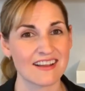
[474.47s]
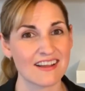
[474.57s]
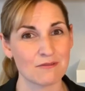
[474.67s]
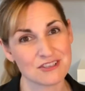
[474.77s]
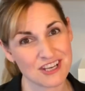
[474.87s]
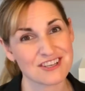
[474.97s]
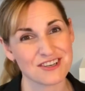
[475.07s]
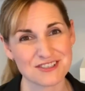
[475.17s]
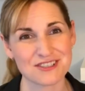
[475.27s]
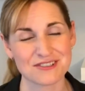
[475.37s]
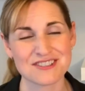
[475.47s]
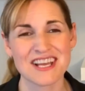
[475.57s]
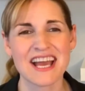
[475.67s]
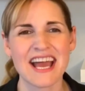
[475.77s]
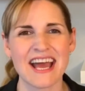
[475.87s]
we changed our tunes.
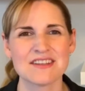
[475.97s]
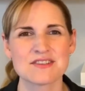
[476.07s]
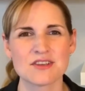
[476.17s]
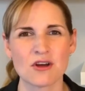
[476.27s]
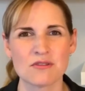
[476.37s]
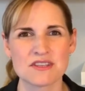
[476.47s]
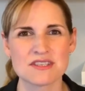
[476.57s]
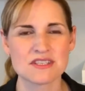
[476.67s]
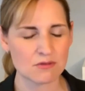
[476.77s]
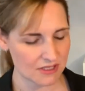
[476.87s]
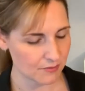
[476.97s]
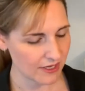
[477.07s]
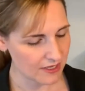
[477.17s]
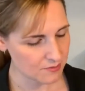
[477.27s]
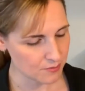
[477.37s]
And so this is the one that my
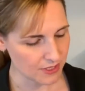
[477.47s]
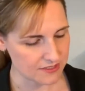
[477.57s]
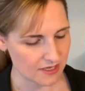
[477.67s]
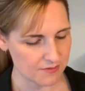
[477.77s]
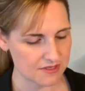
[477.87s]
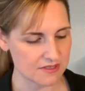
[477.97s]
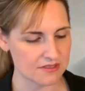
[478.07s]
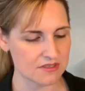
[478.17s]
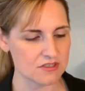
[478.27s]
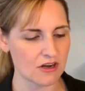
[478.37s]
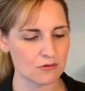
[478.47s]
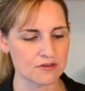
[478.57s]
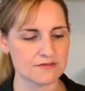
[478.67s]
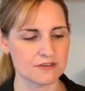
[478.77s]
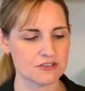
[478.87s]
husband picked up. This is the Star
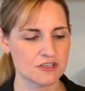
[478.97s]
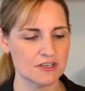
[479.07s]
Wars version,